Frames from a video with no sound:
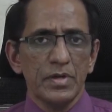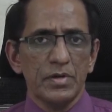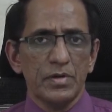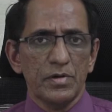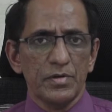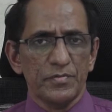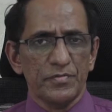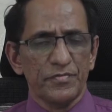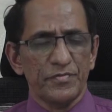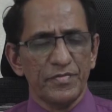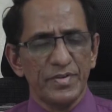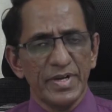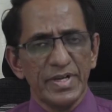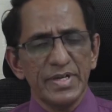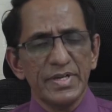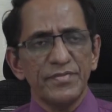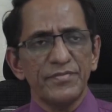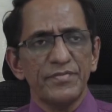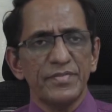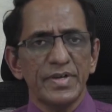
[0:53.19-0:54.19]
or
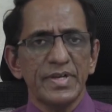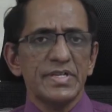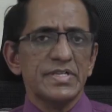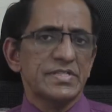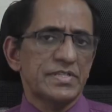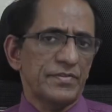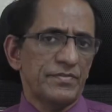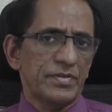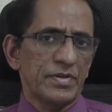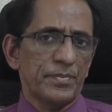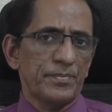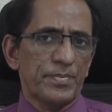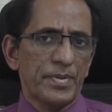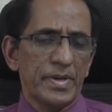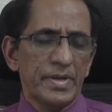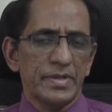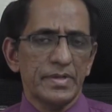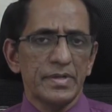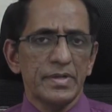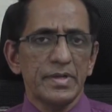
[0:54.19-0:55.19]
very, very severe
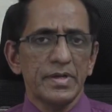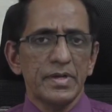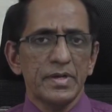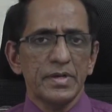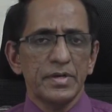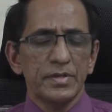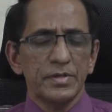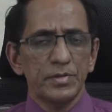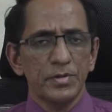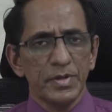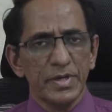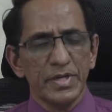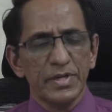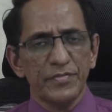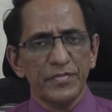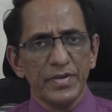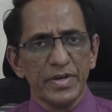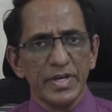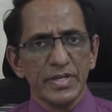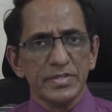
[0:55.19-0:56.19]
pain during
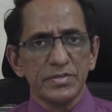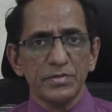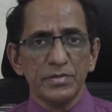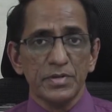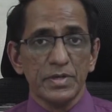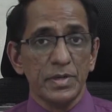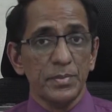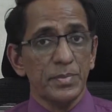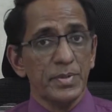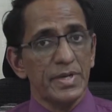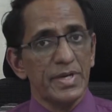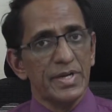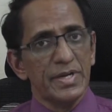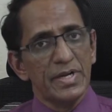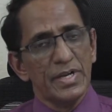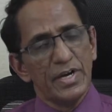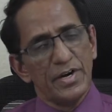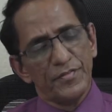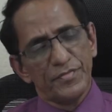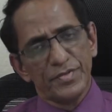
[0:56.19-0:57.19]
defecation or
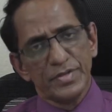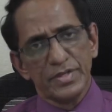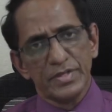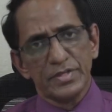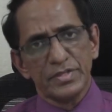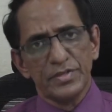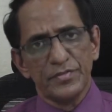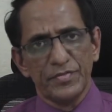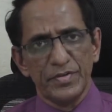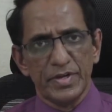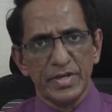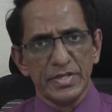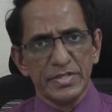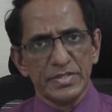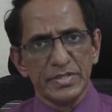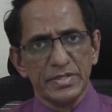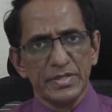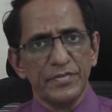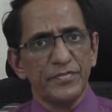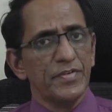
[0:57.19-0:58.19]
immediately after
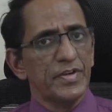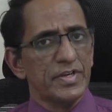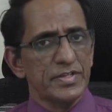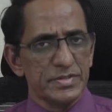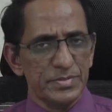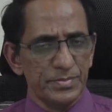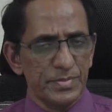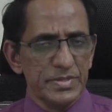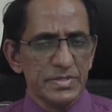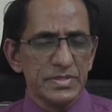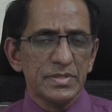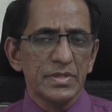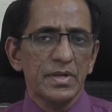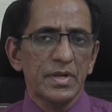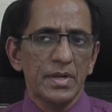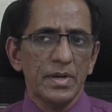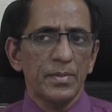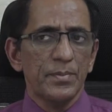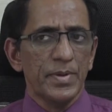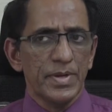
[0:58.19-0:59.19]
defecation. Defecation means
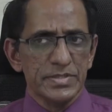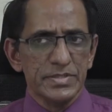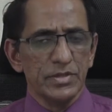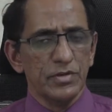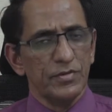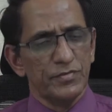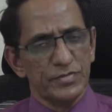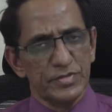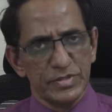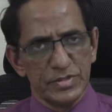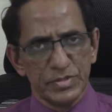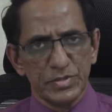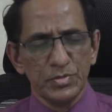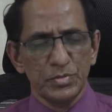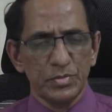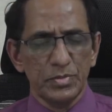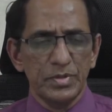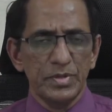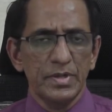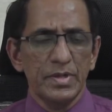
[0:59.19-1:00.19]
passing of the
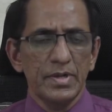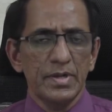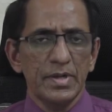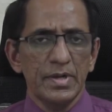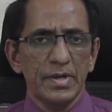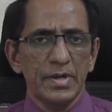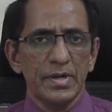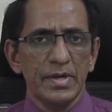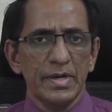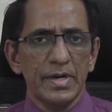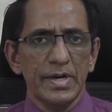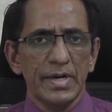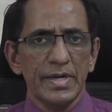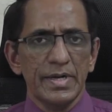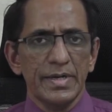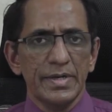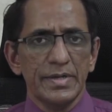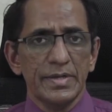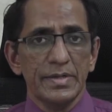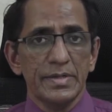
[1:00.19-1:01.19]
stool
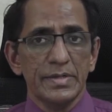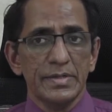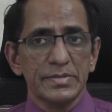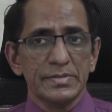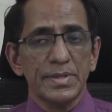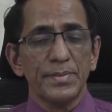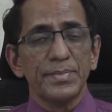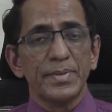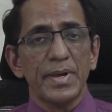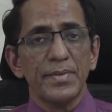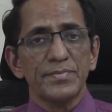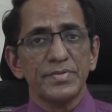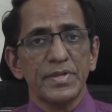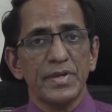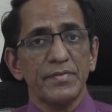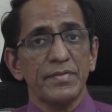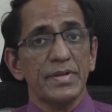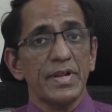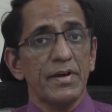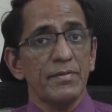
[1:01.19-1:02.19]
and uh, sometimes
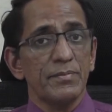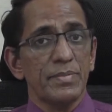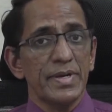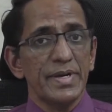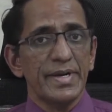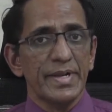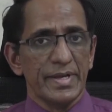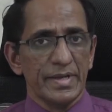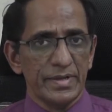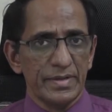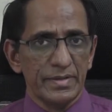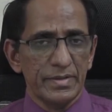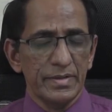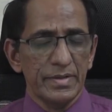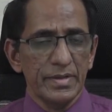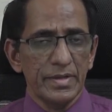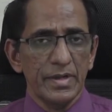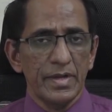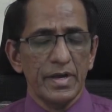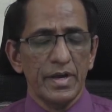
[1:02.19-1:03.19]
they even have bleeding
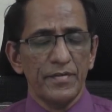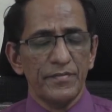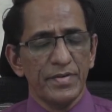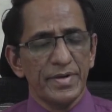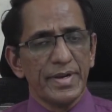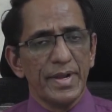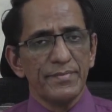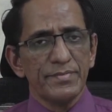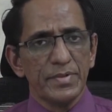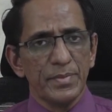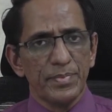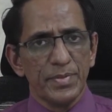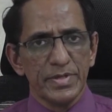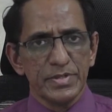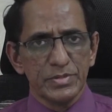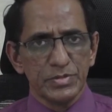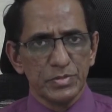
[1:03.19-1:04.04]
every time they pass